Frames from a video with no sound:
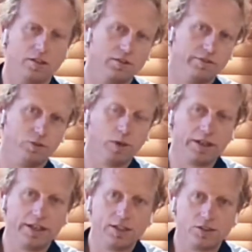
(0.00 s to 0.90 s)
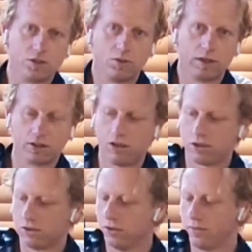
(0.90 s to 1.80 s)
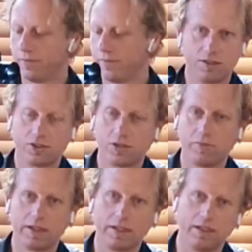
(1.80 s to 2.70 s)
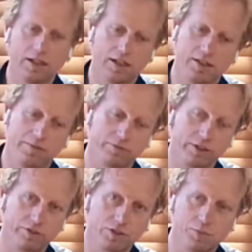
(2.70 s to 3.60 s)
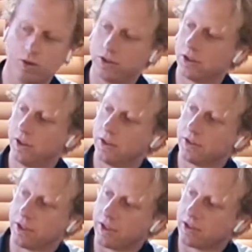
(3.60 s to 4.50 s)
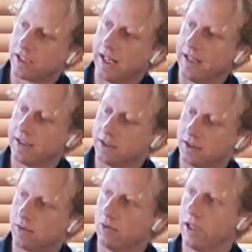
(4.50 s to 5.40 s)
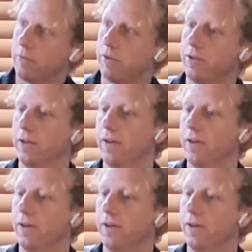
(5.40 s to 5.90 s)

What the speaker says: one hinge or one lock or too many reference points. So this gauge will help you.